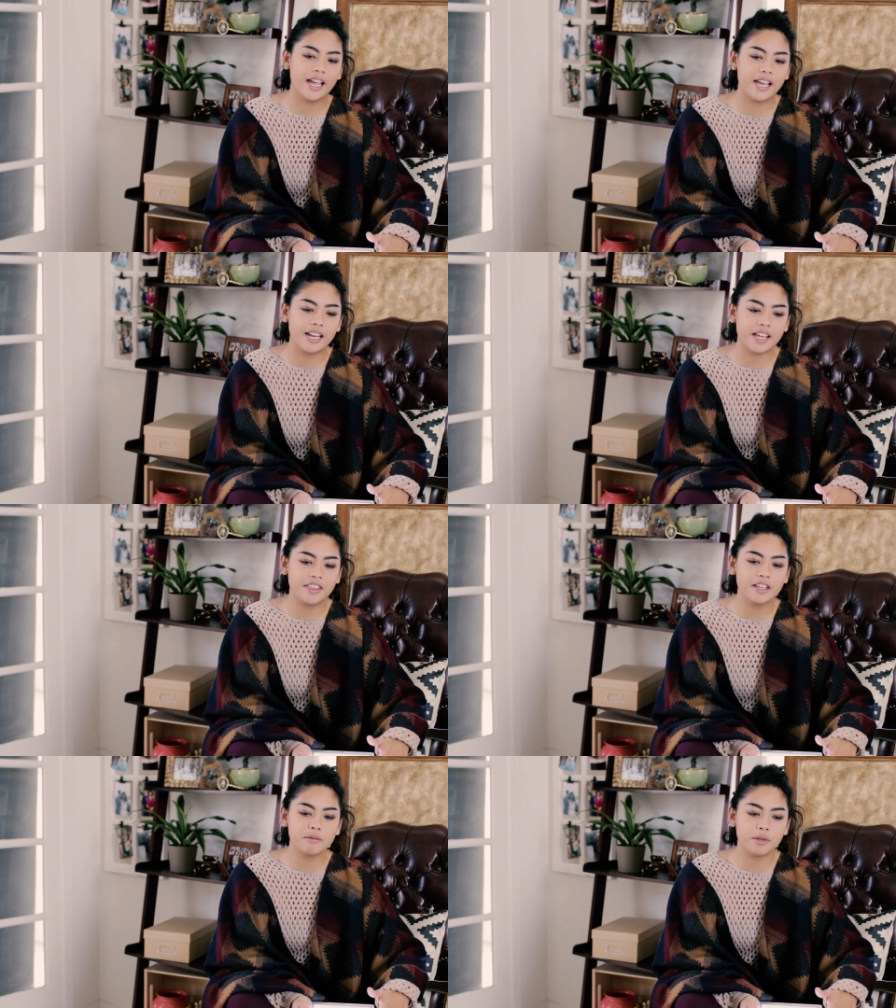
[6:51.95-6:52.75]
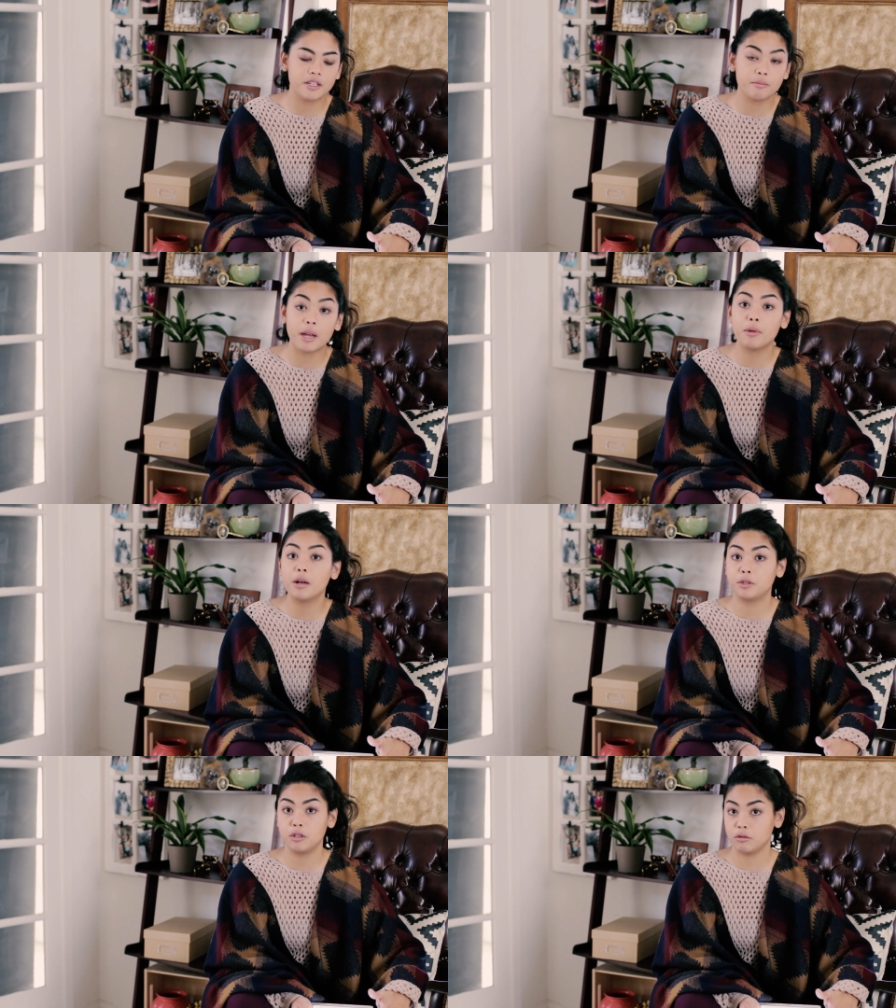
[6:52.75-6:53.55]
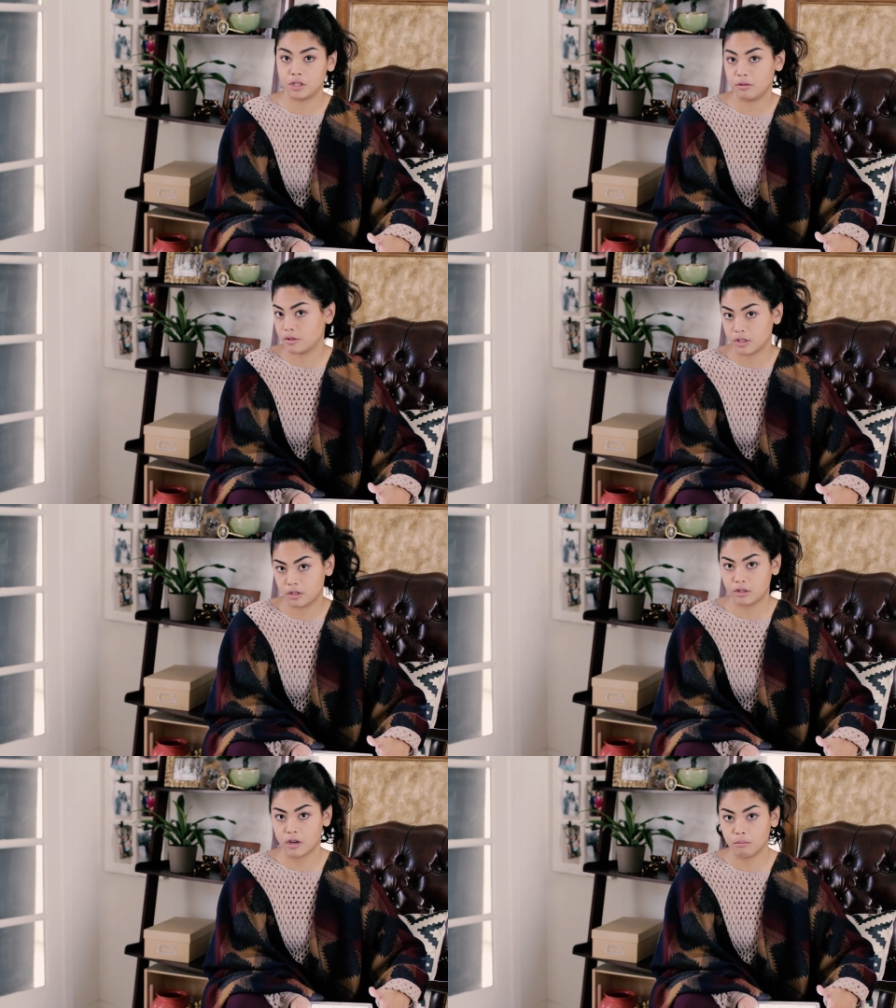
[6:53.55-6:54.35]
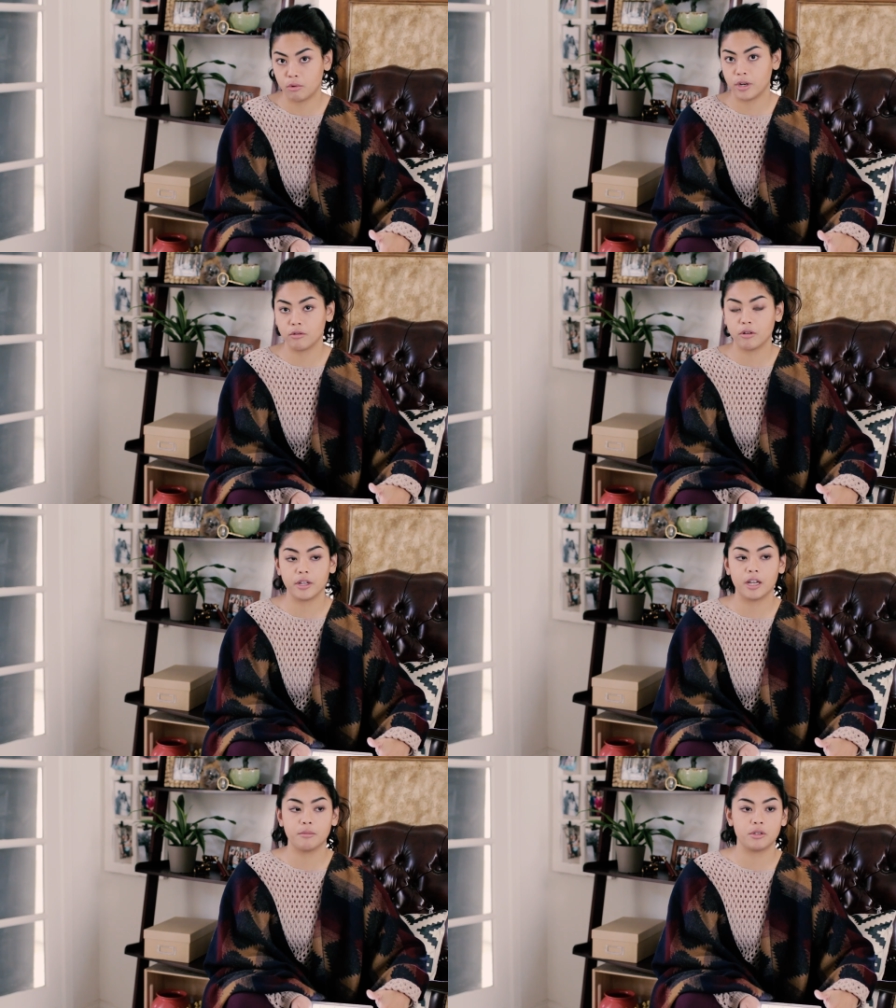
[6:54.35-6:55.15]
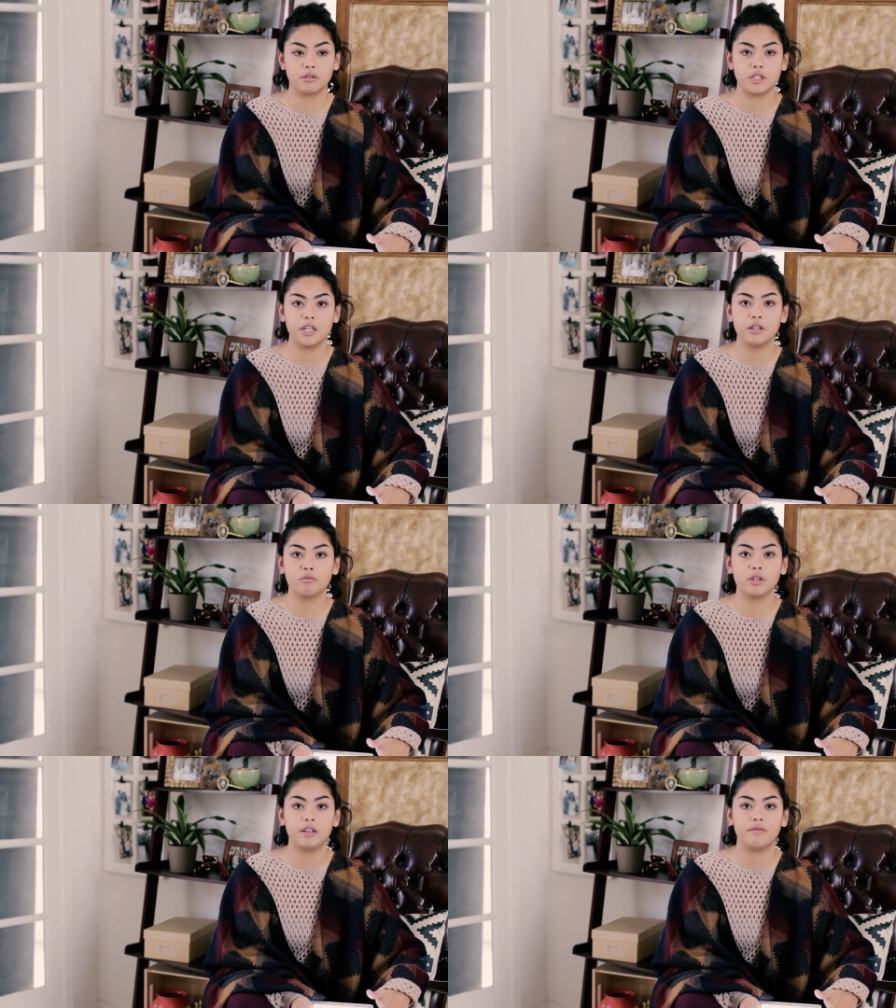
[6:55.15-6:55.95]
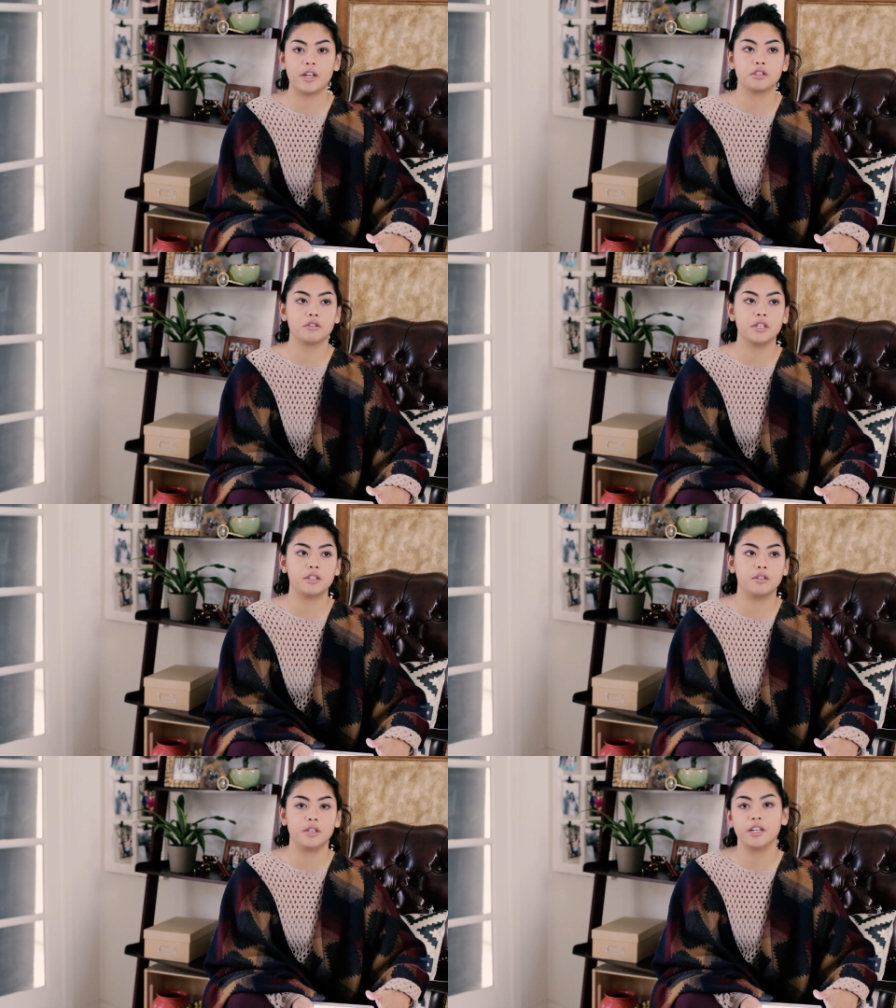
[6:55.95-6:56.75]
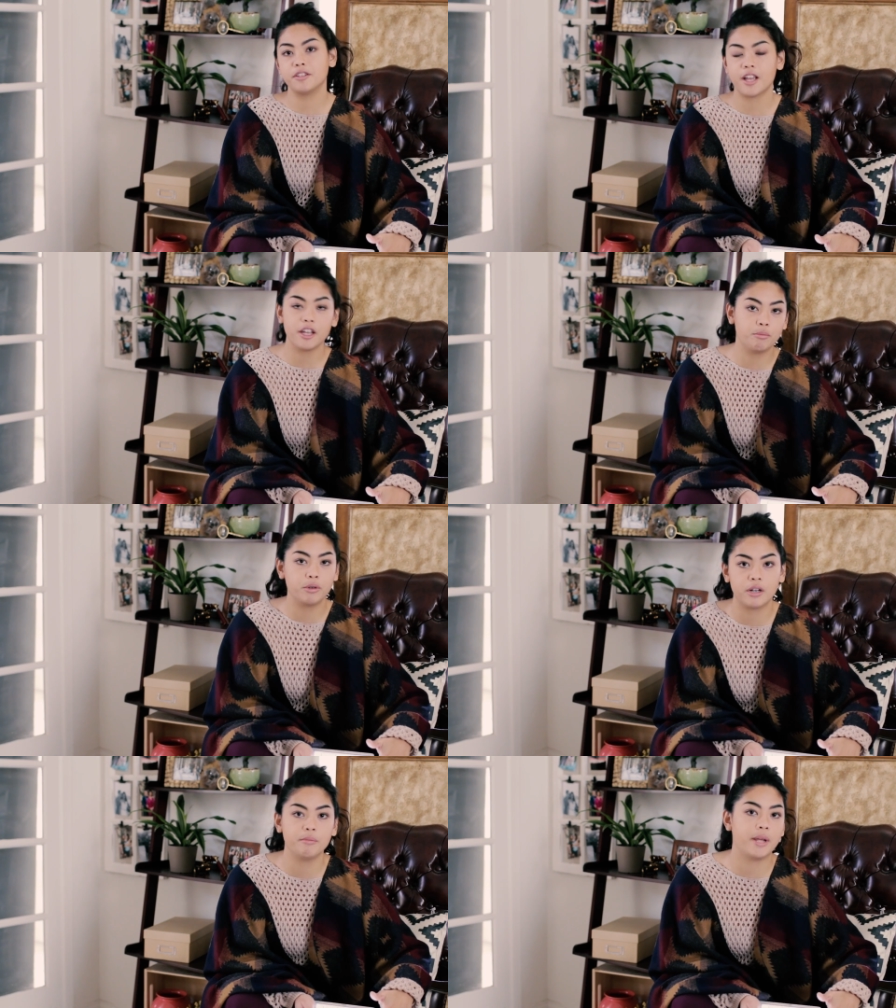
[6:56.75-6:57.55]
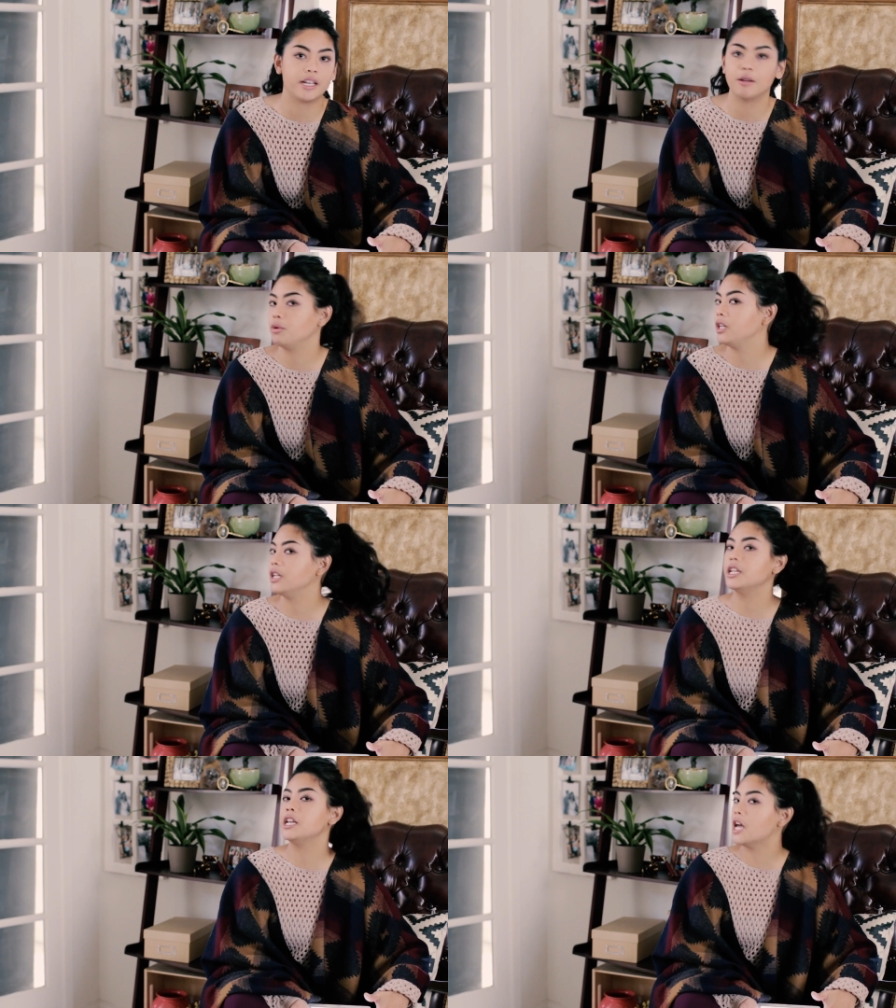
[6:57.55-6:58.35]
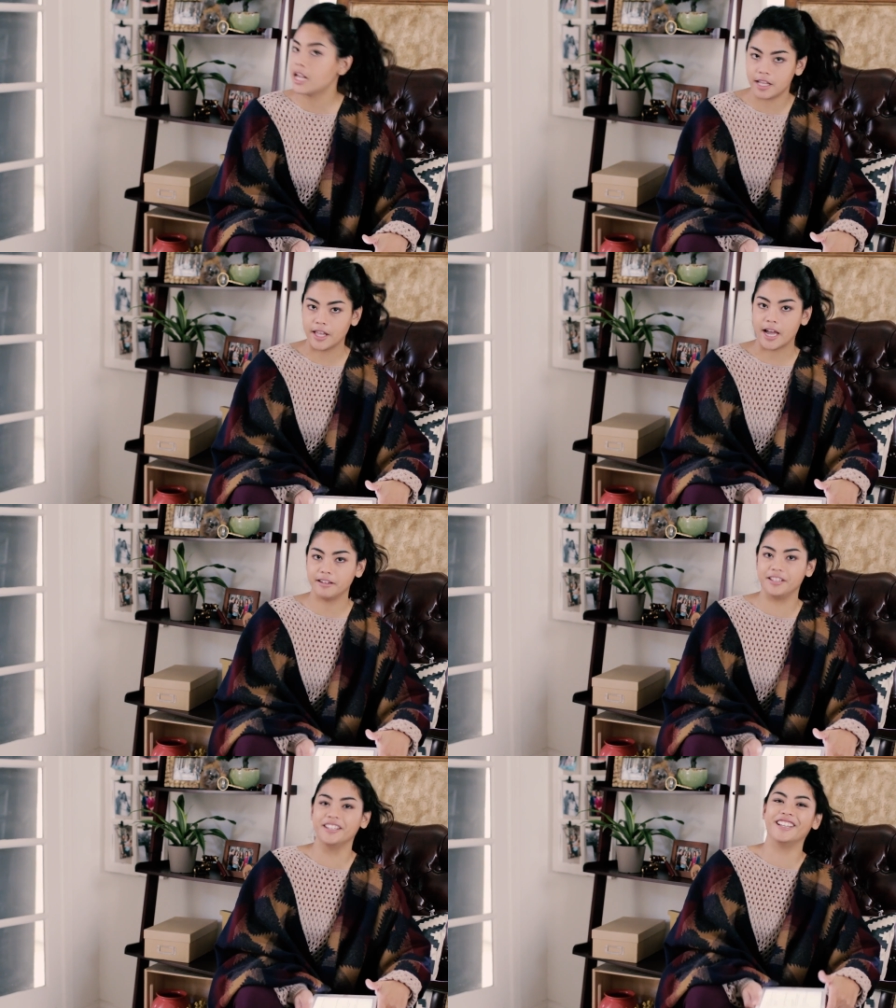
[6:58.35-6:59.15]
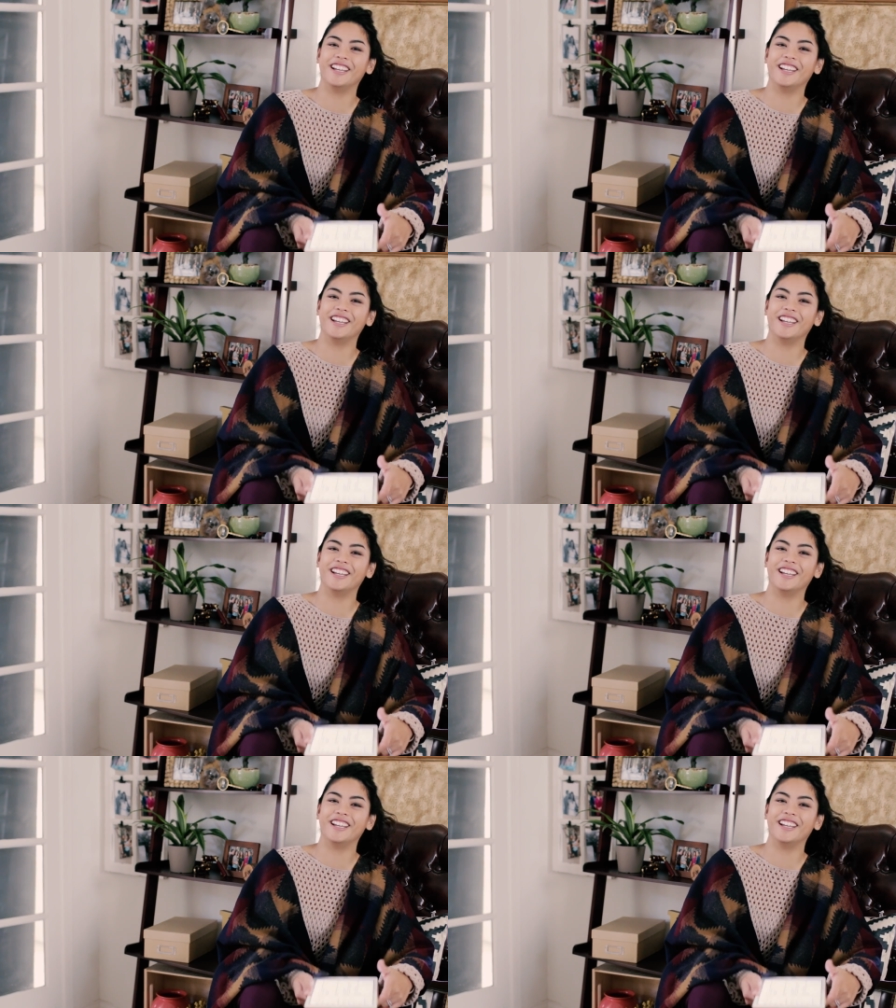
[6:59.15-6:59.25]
And I think it's because my mom too, she was such a tomboy growing up. So she didn't really venture into, here's how you put on makeup. We did none of that.